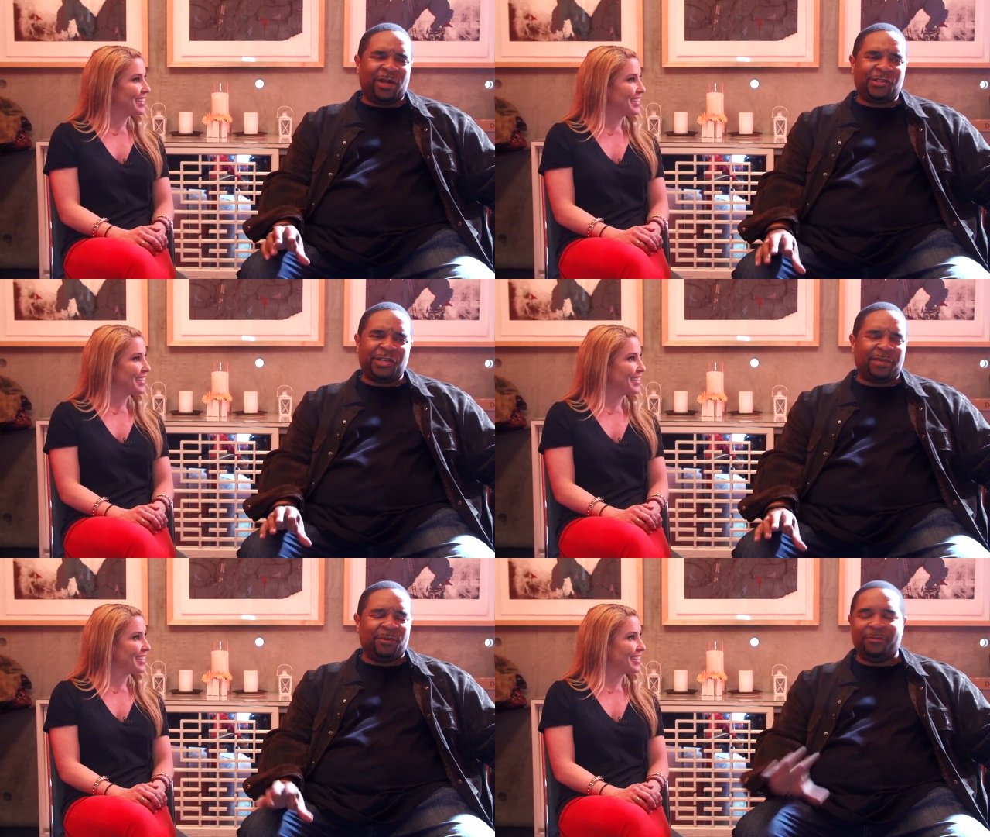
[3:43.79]
Speaker 1: one
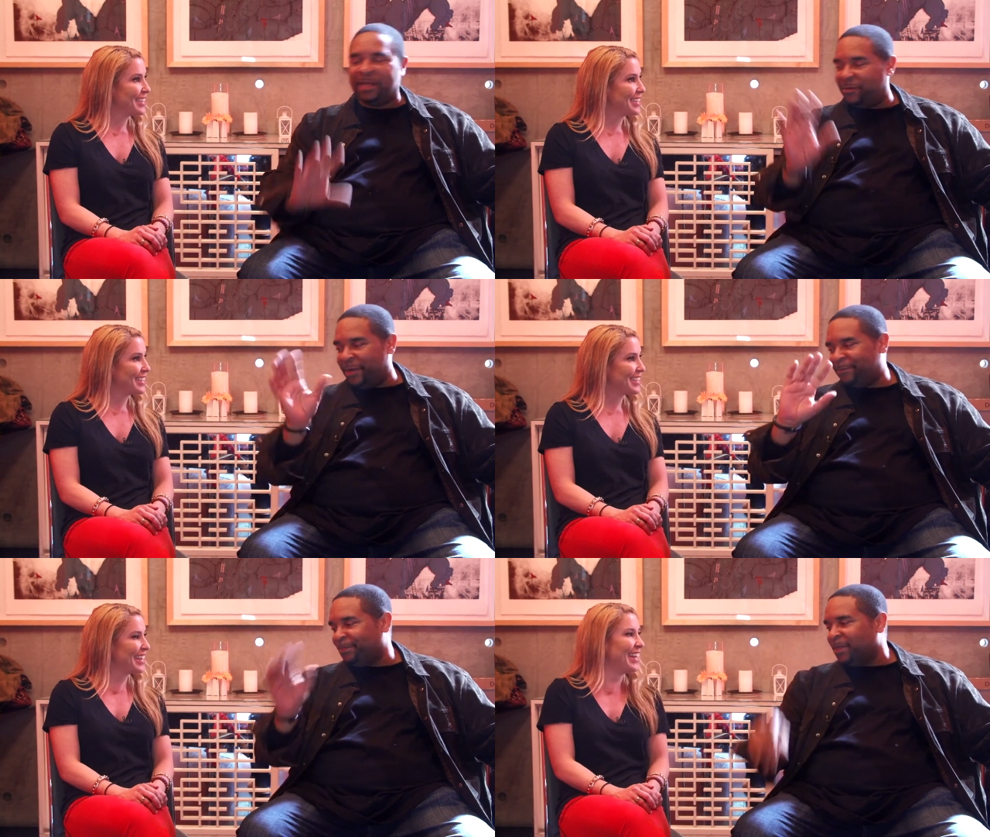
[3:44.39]
cheek move?
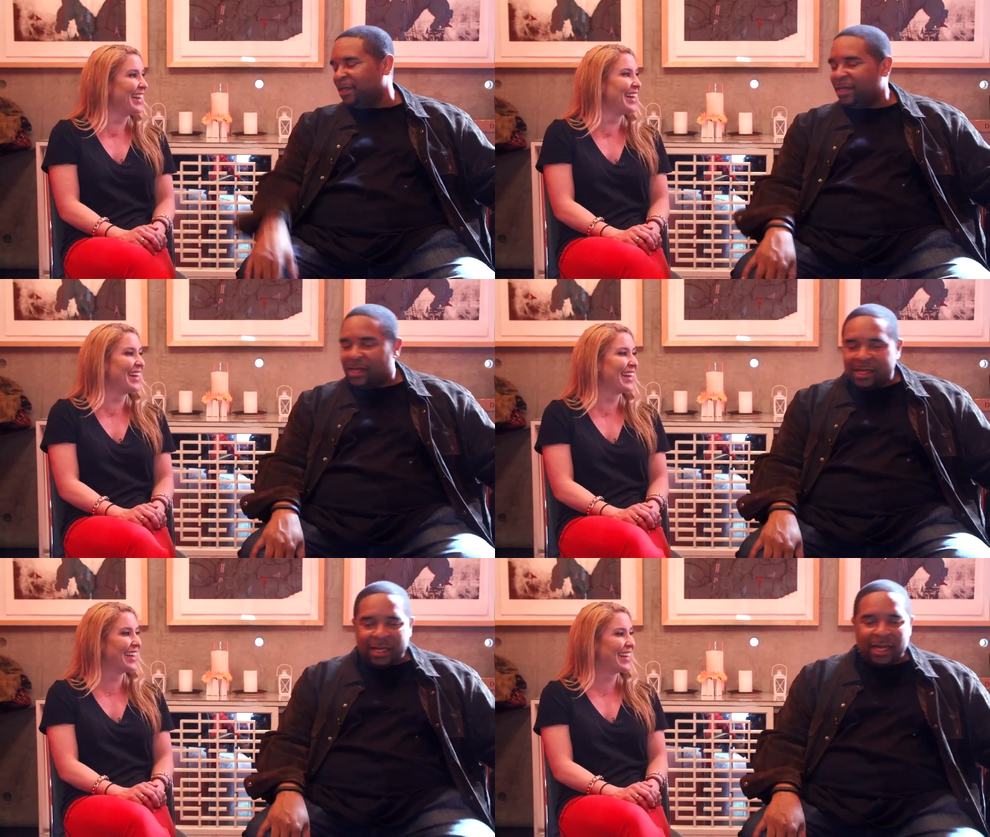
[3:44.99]
Anyway,
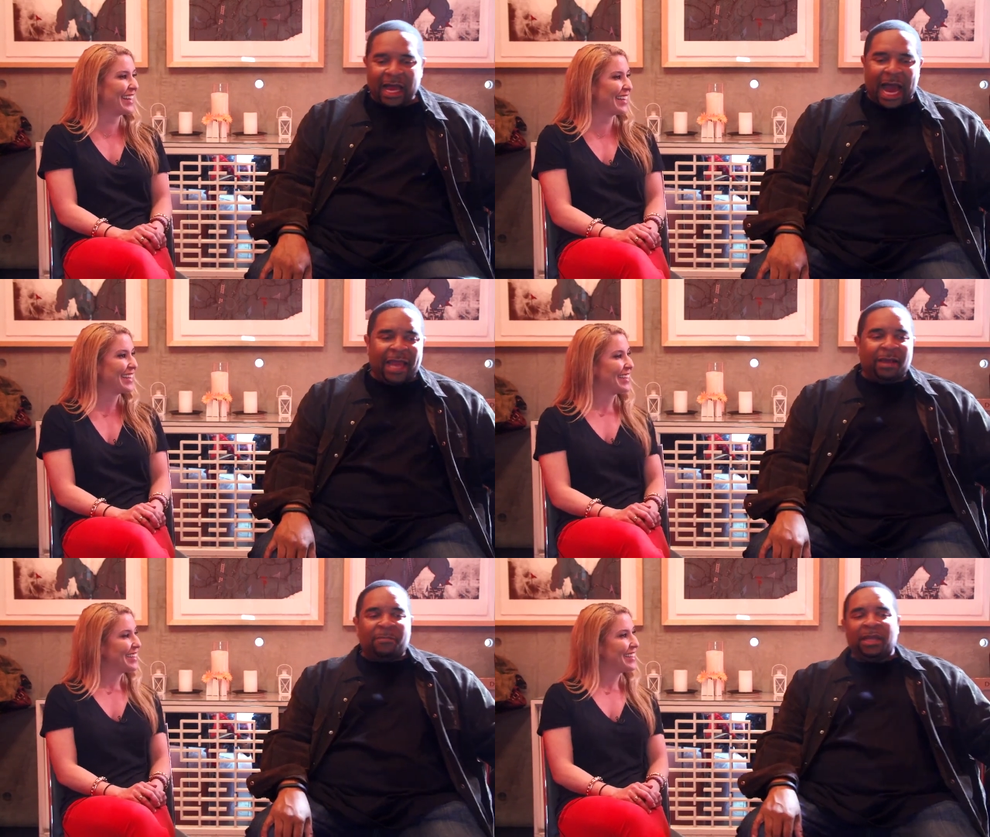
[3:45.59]

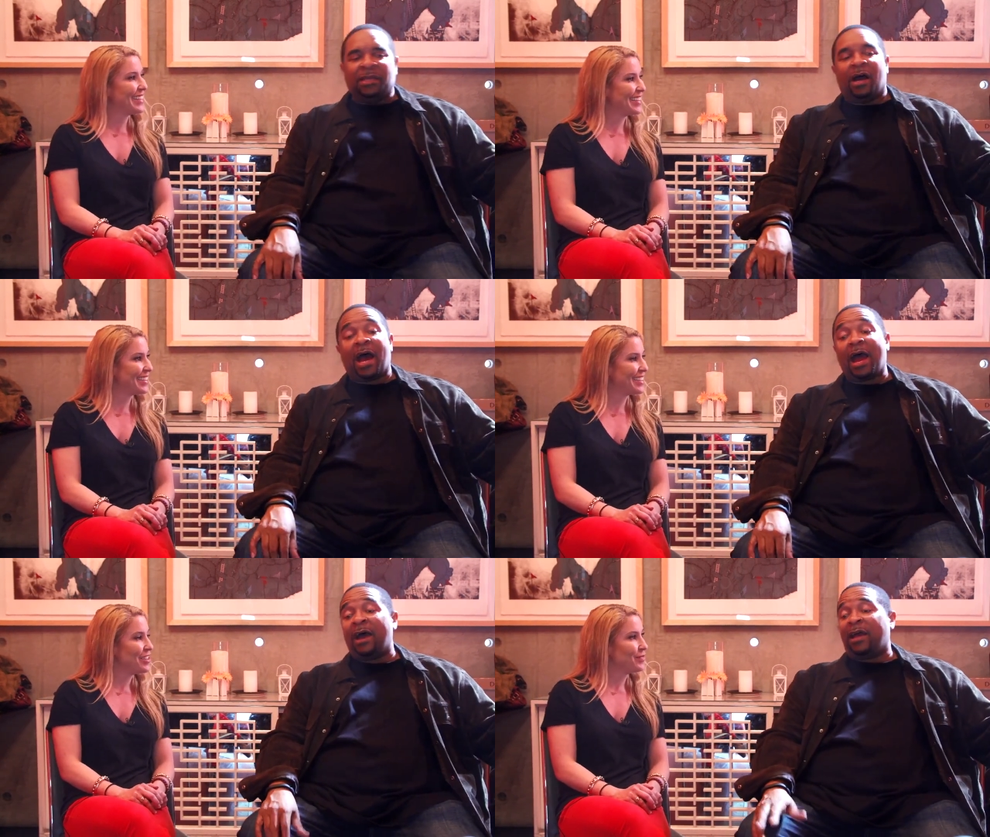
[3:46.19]

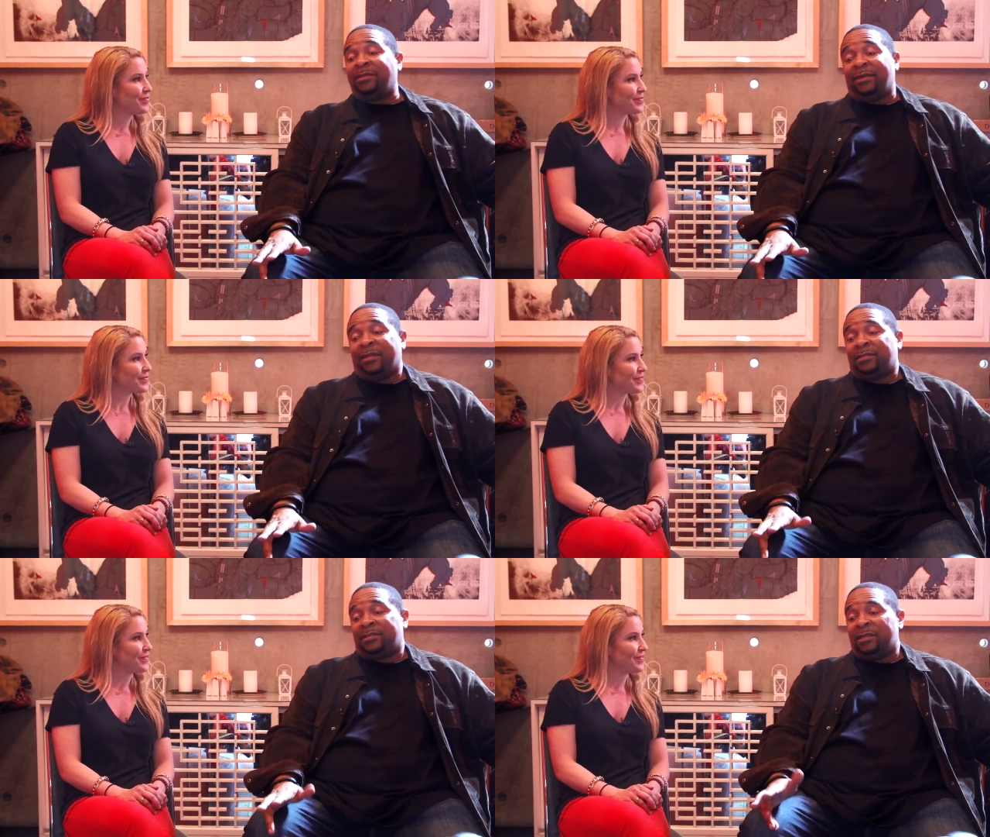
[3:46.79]

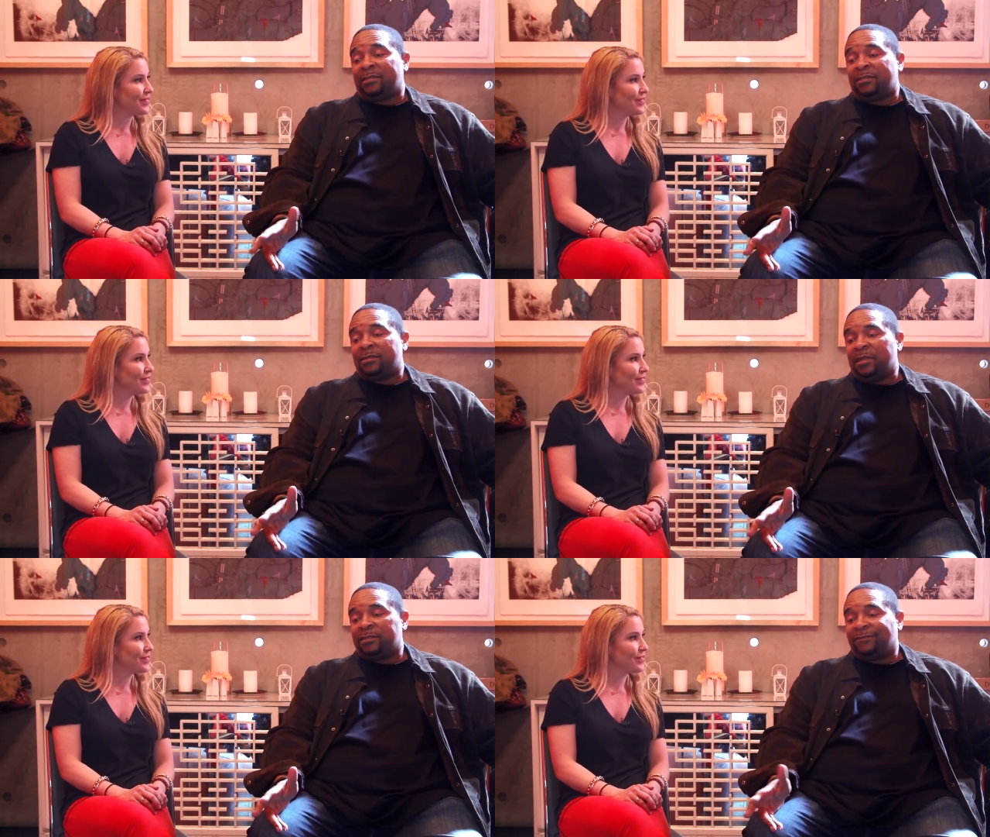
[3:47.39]

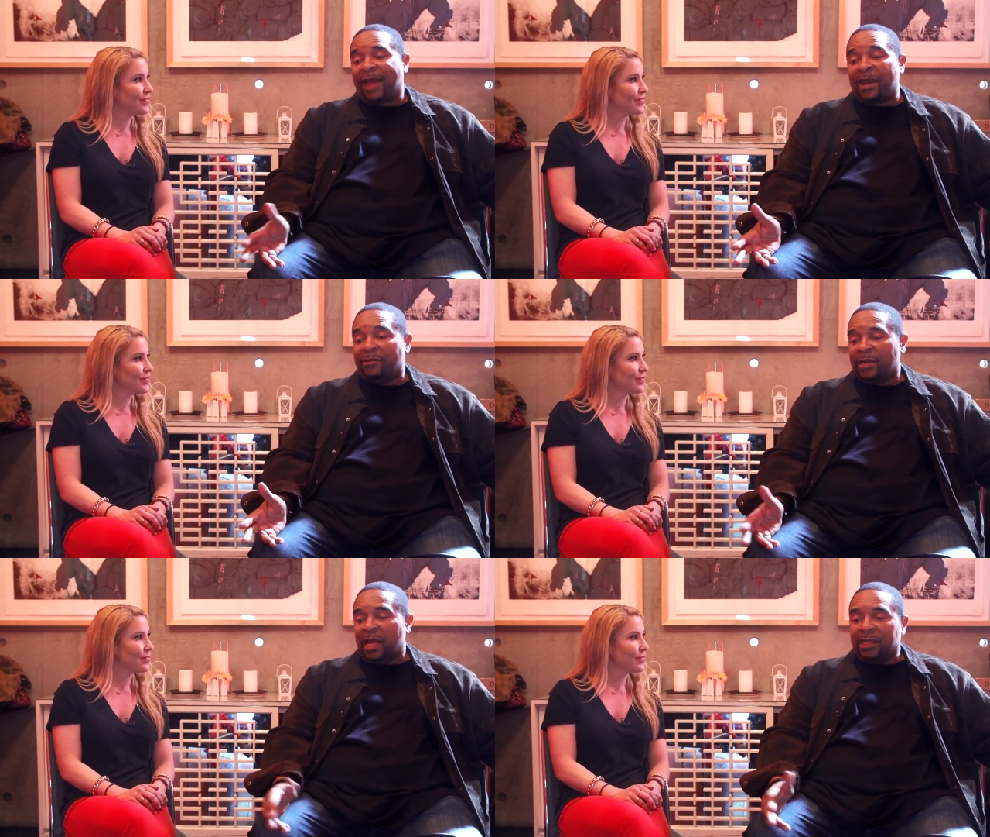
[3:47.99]
it's
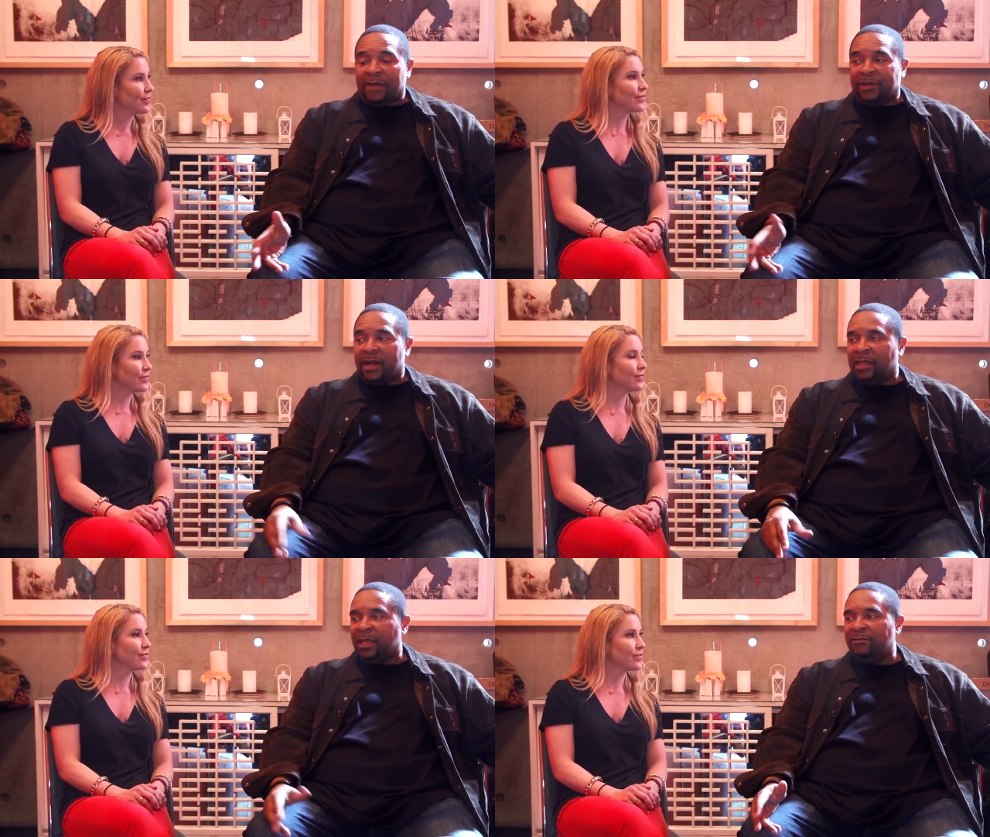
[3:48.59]
flattery. I love it.
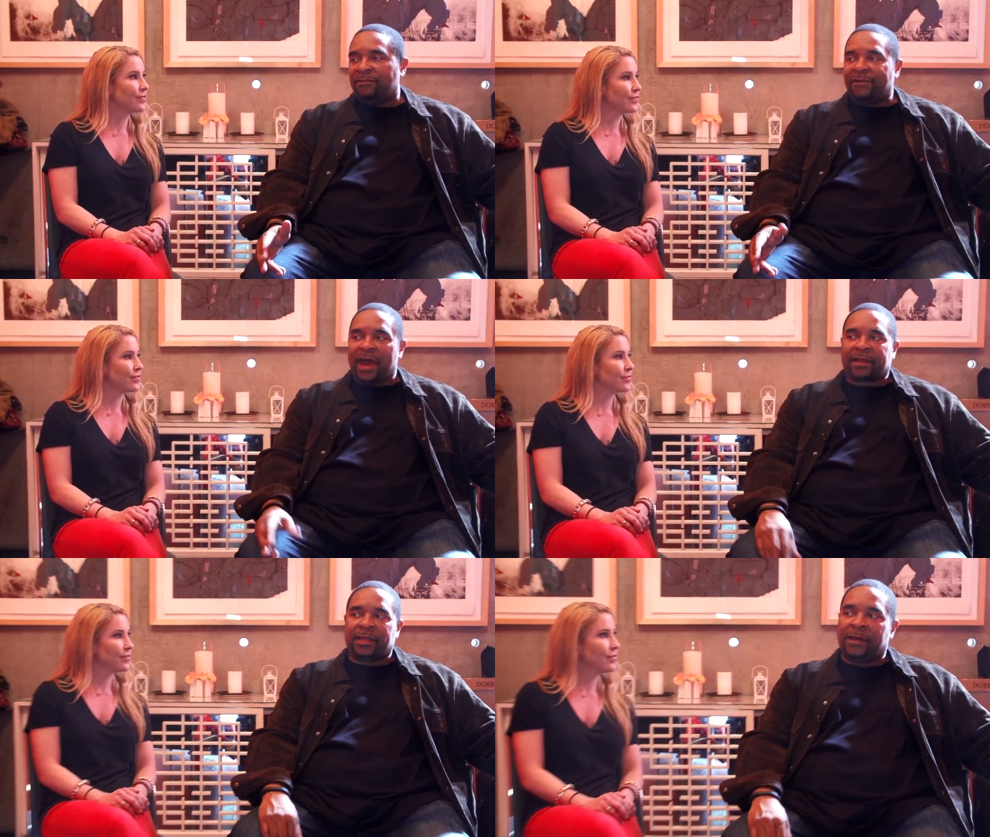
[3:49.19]
I love the
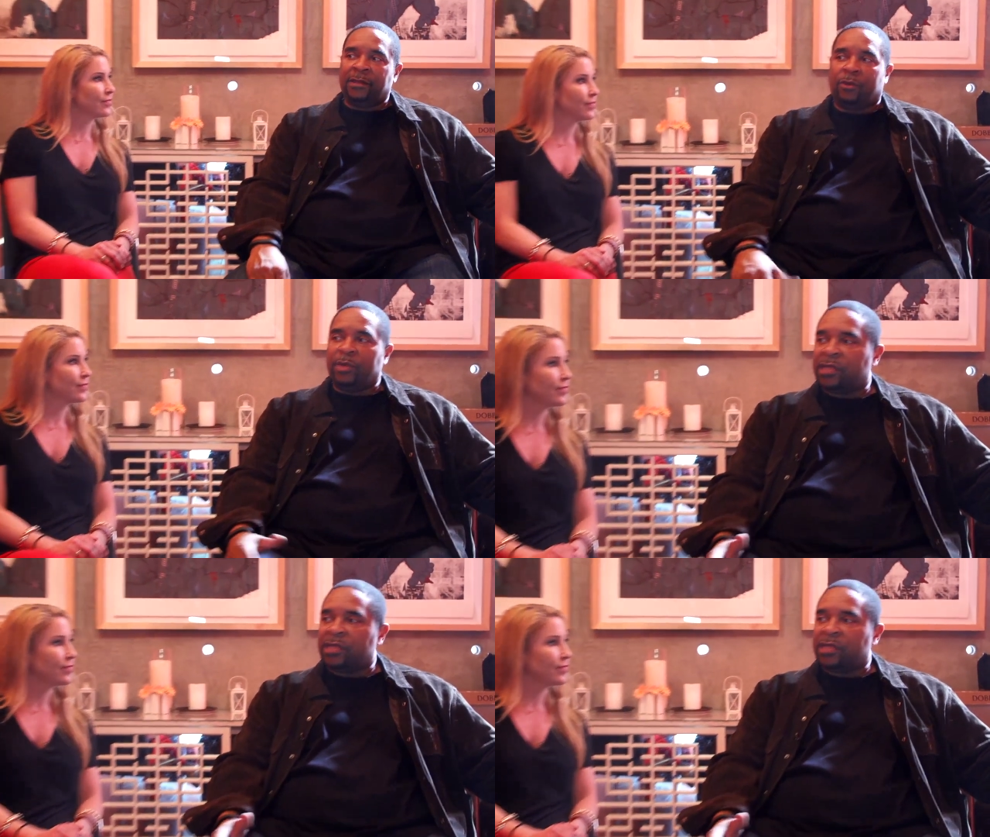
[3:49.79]
fact that, you know, we